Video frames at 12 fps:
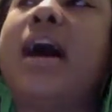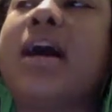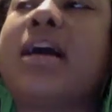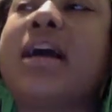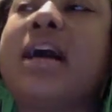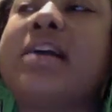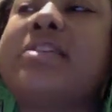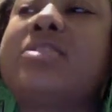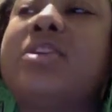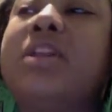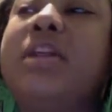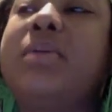
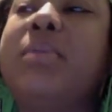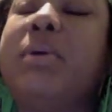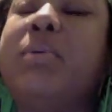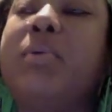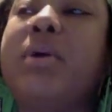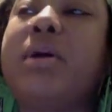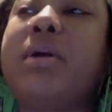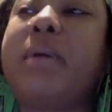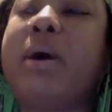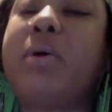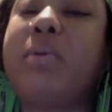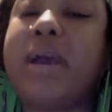constantly being worried
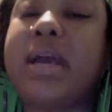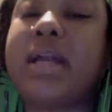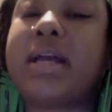about weight,